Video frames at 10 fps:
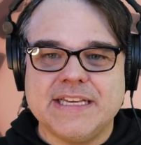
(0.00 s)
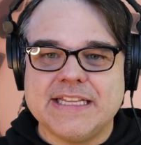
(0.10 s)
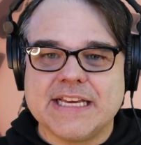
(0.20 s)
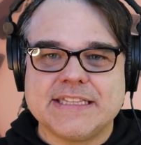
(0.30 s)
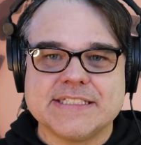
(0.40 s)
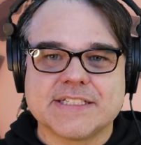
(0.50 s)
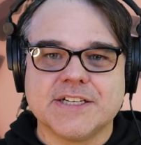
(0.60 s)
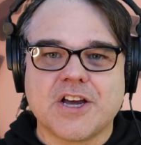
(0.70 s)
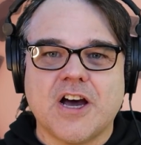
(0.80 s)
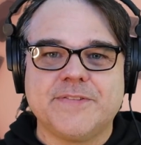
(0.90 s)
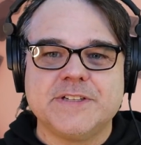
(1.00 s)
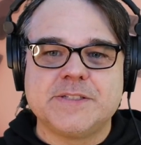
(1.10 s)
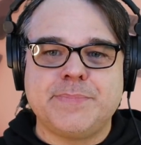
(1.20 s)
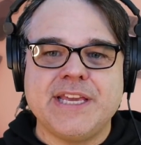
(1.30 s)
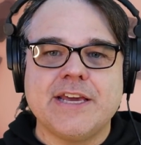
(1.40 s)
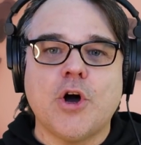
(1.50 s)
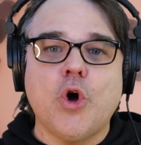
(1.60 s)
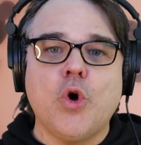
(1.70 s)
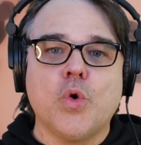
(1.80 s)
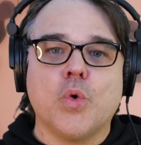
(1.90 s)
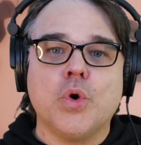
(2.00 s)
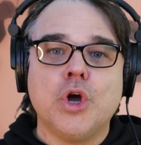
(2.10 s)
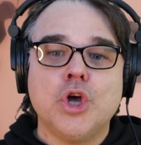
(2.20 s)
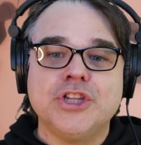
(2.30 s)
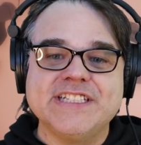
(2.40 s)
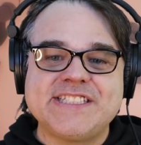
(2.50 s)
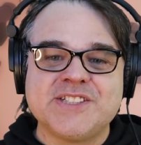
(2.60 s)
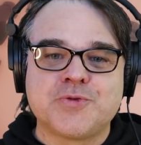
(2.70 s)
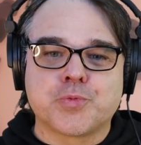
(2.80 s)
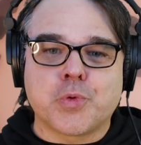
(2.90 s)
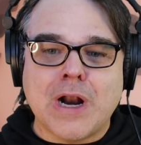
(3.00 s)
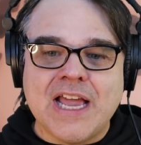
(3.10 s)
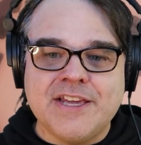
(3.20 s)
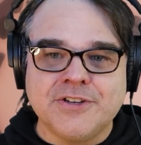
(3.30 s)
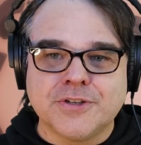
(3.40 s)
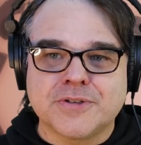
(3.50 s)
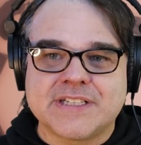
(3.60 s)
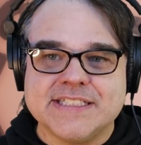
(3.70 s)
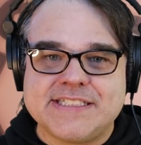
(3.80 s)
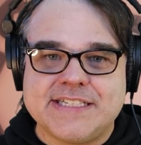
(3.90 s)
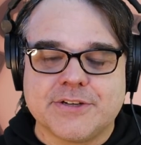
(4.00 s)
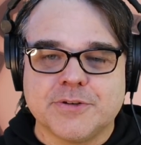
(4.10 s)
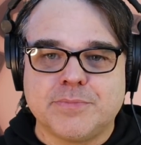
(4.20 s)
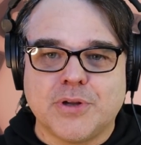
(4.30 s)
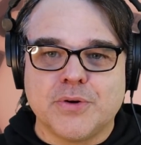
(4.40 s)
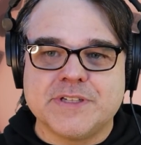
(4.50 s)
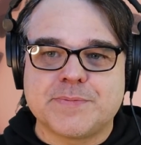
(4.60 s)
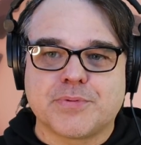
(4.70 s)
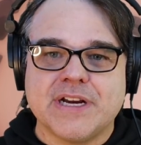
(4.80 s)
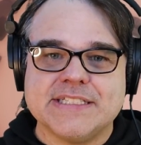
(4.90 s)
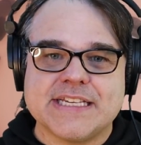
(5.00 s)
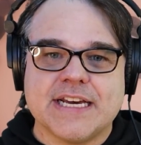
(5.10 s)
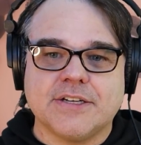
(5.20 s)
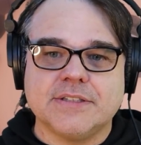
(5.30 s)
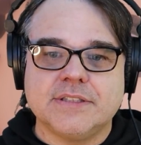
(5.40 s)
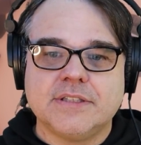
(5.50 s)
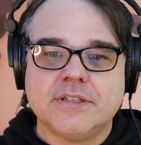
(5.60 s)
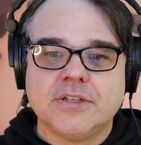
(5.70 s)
Man, they got this cacophonous piano. Oh, this is Reiner considering blowing his brains out.